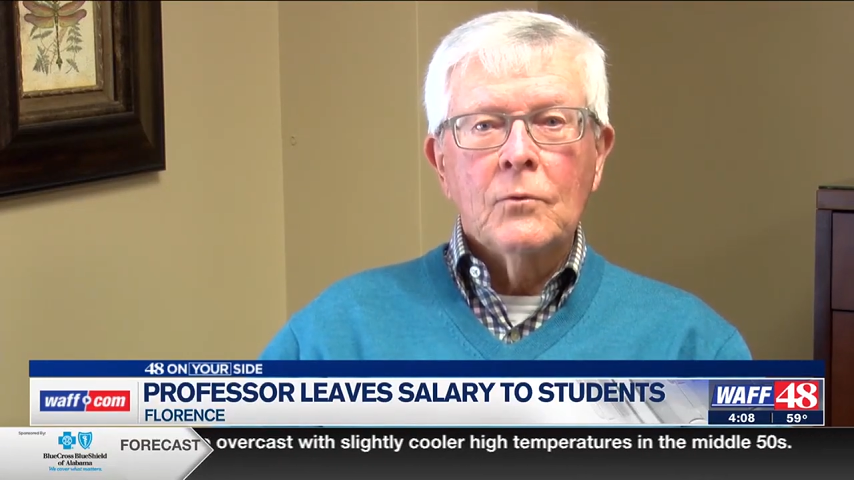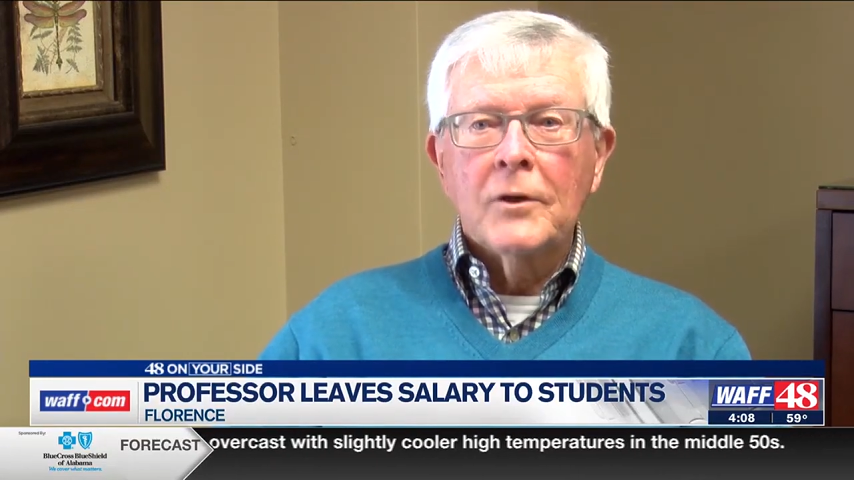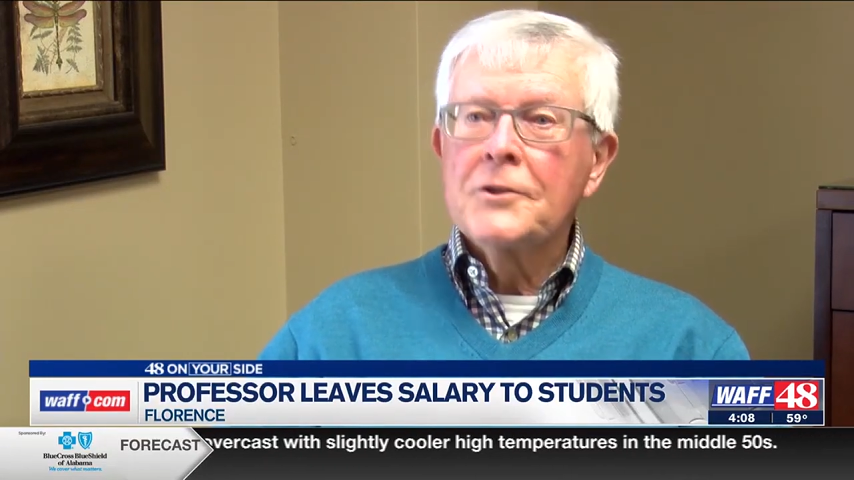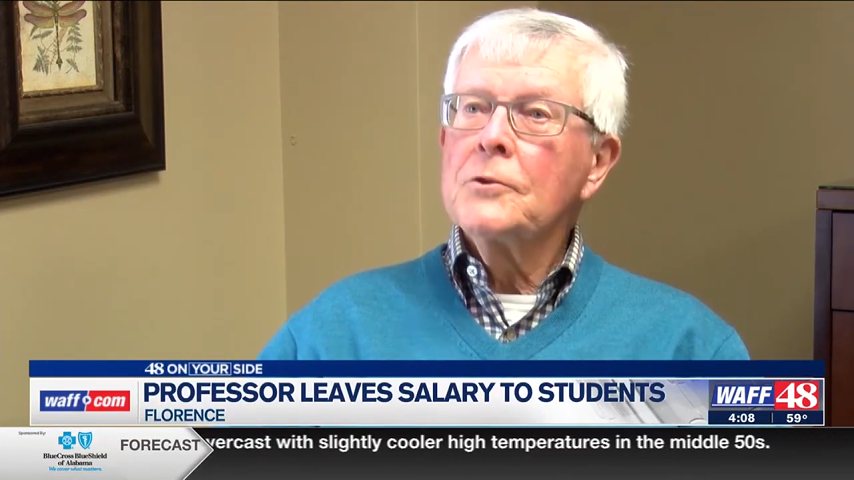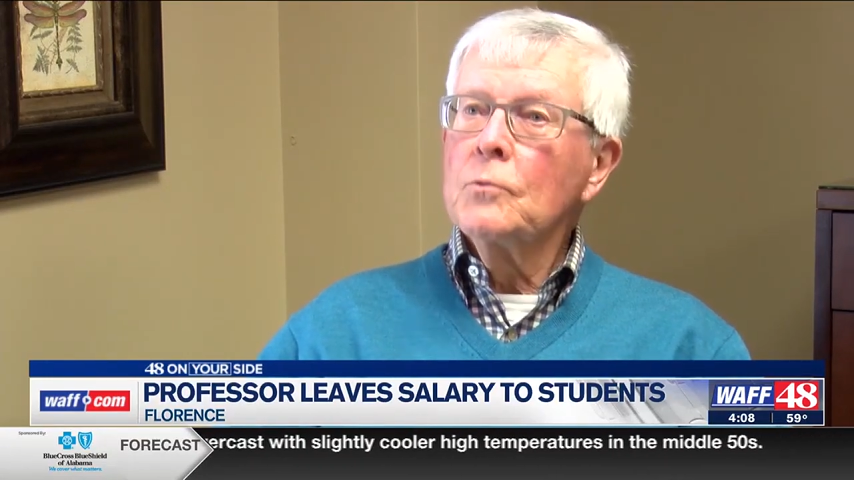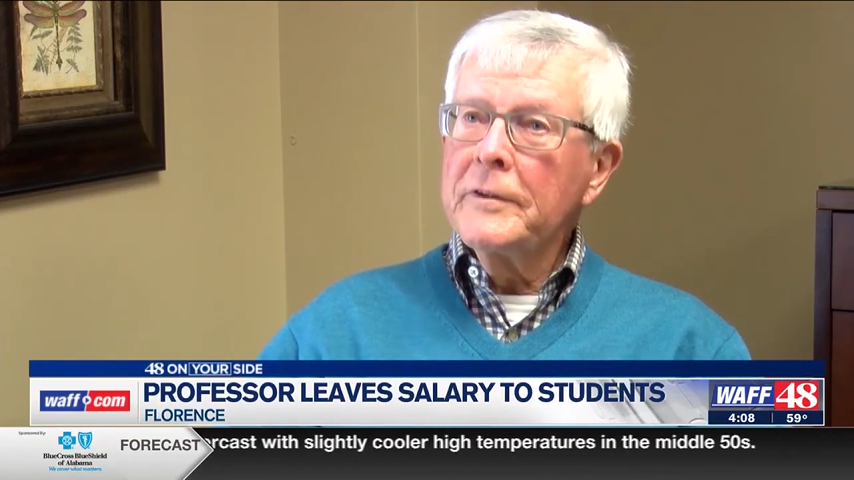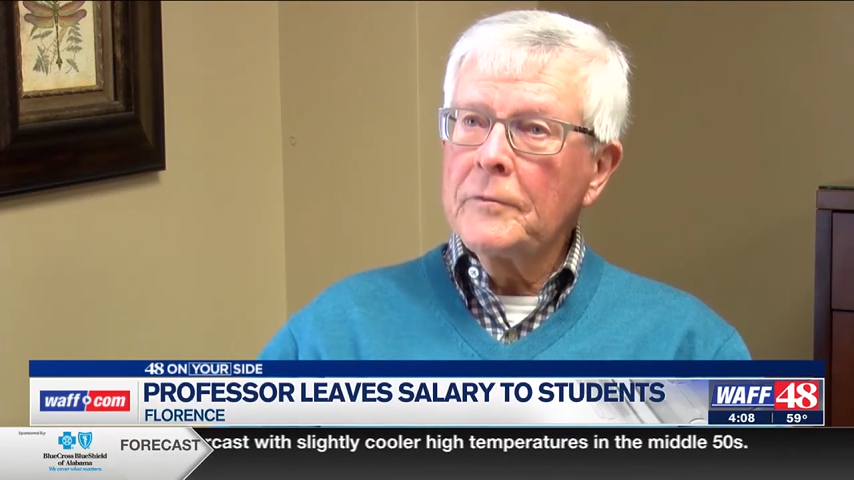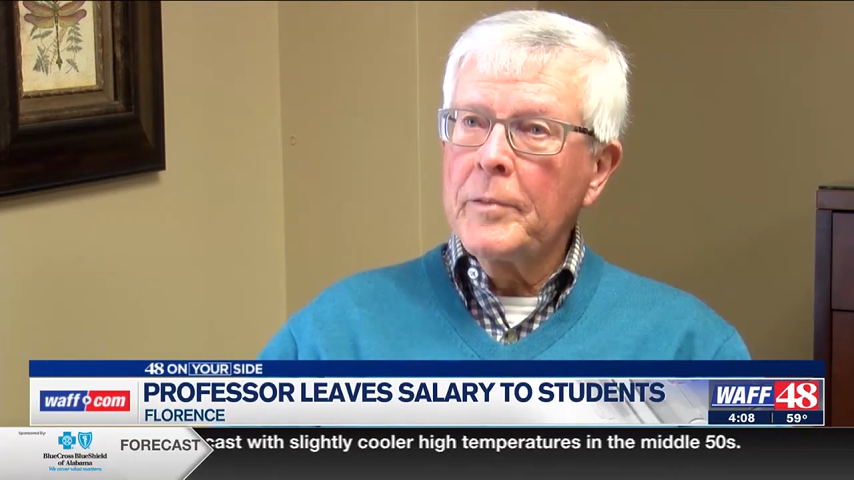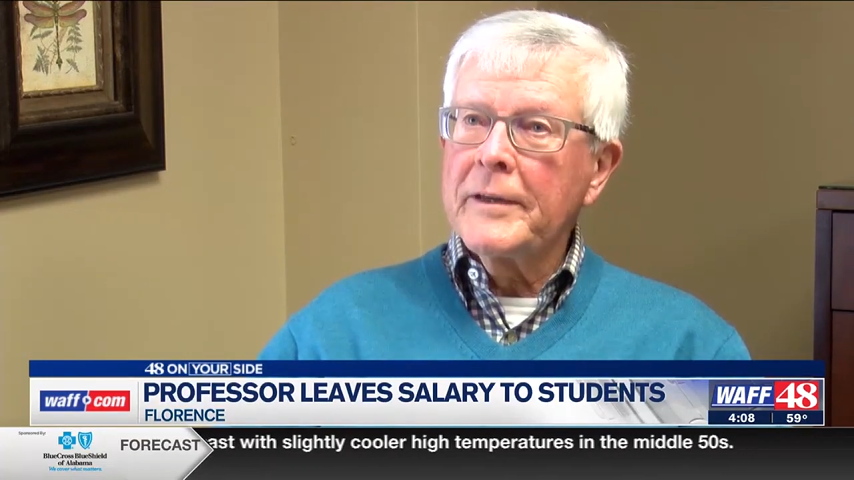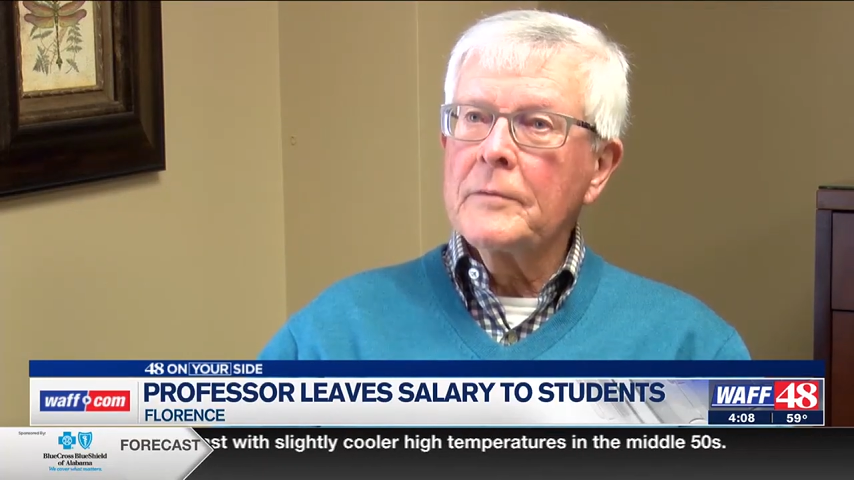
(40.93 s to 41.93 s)
what you would
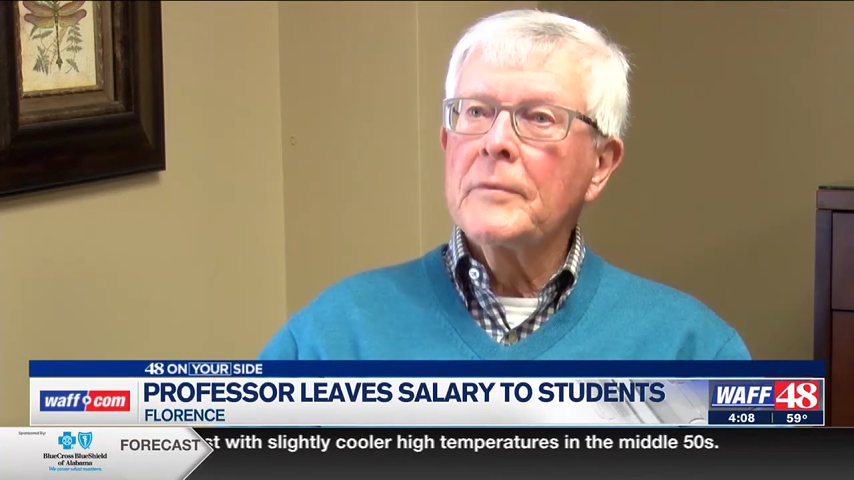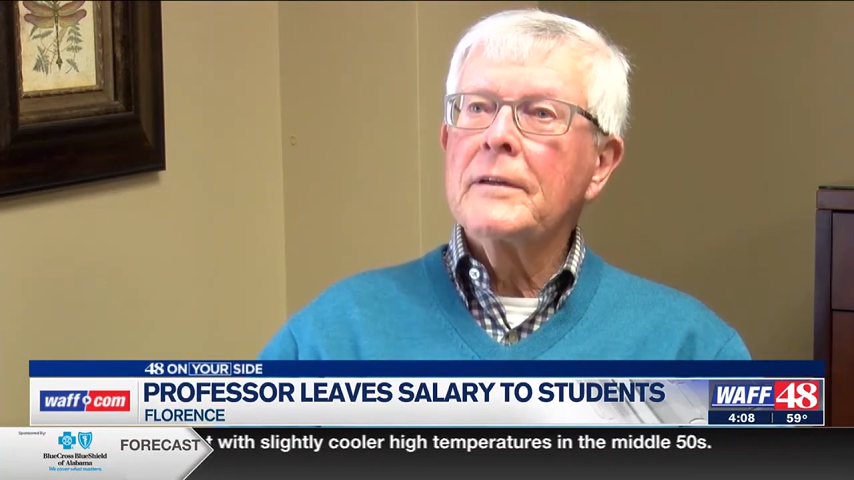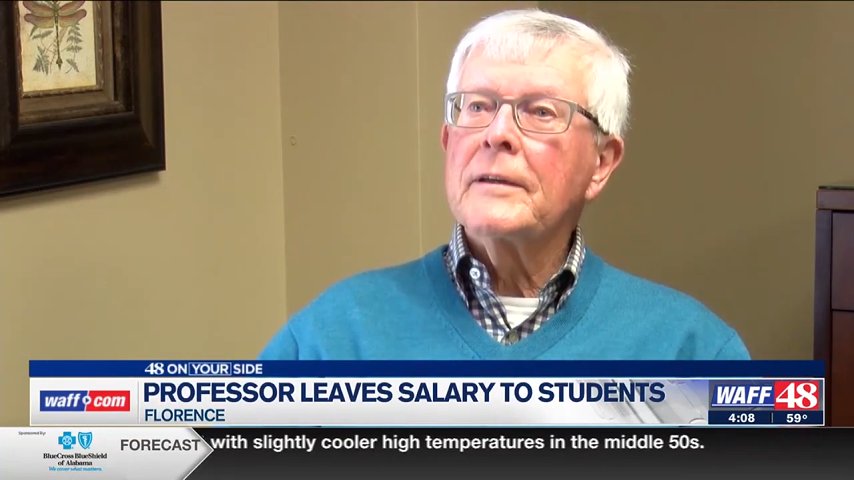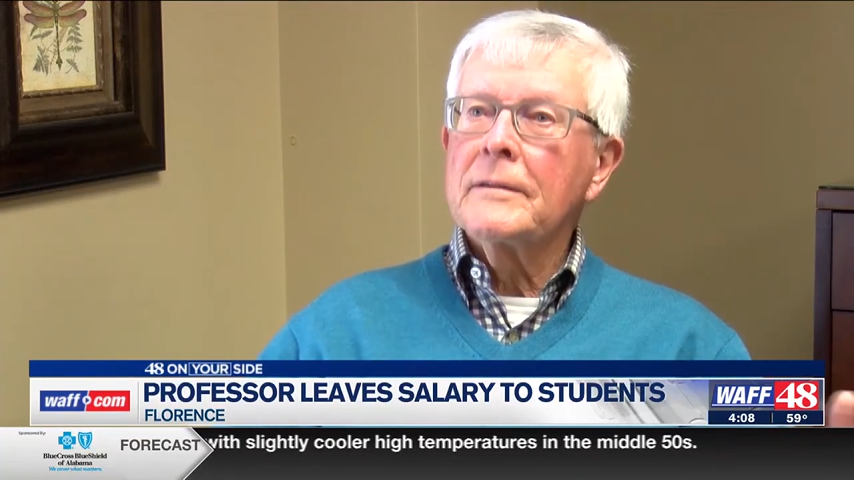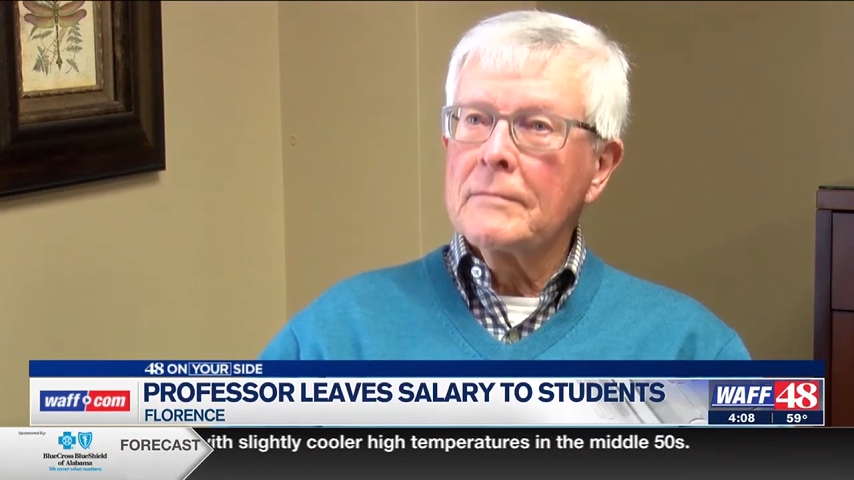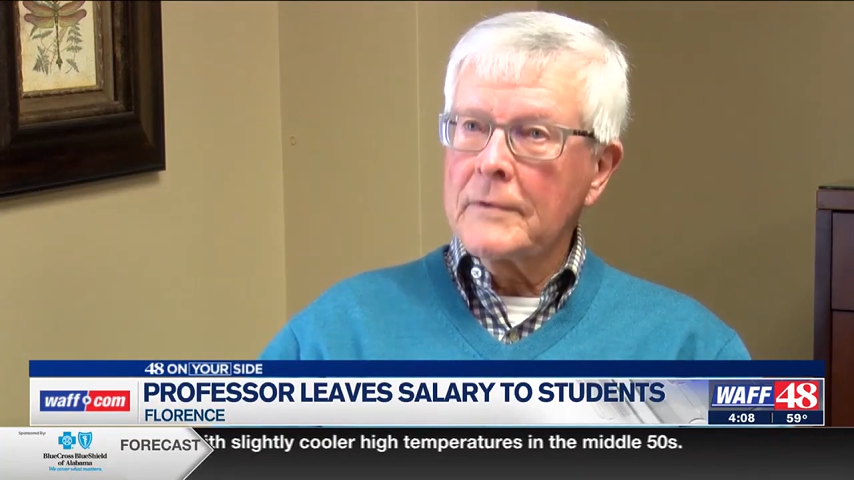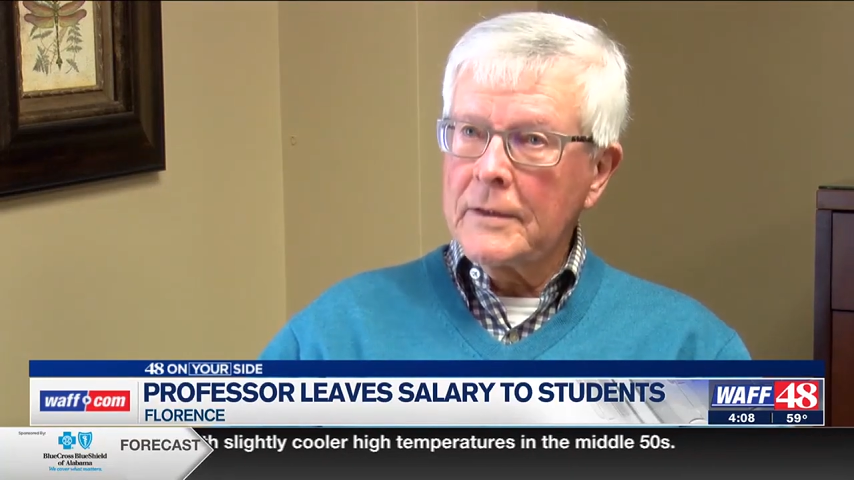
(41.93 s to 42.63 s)
have paid me and,